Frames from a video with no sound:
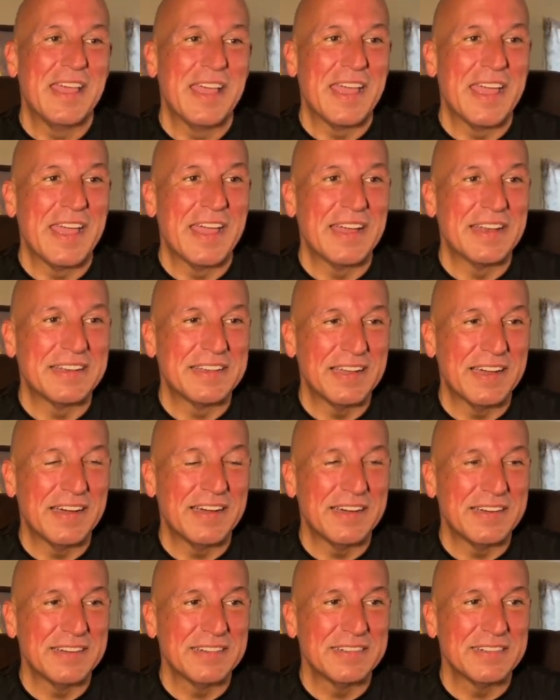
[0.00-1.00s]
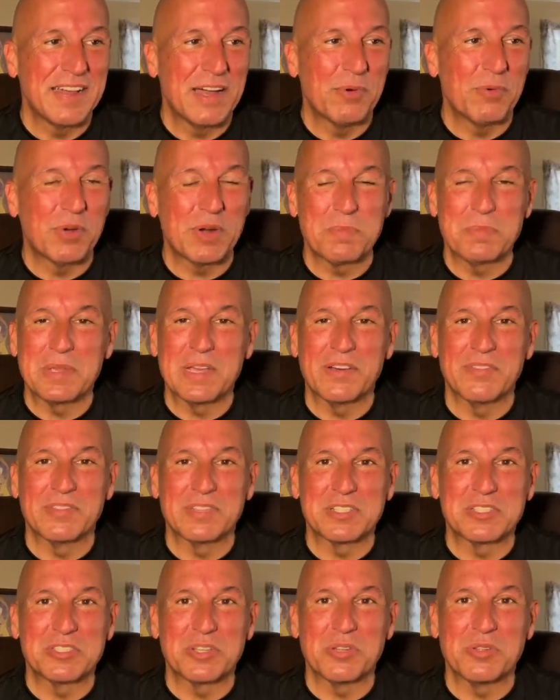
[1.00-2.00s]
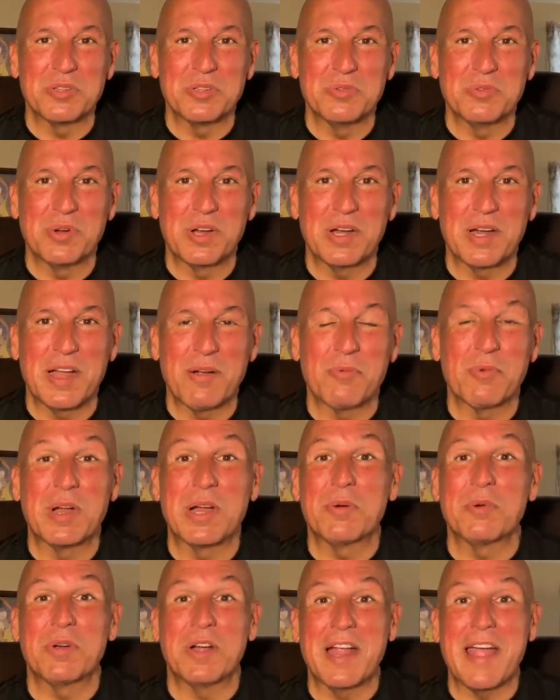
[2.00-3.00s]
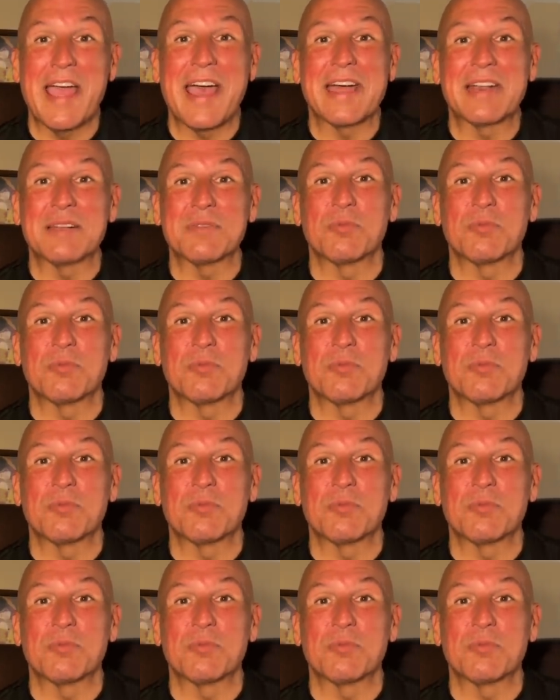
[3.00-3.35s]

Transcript: And uh, I want to be able to show you where where we're at.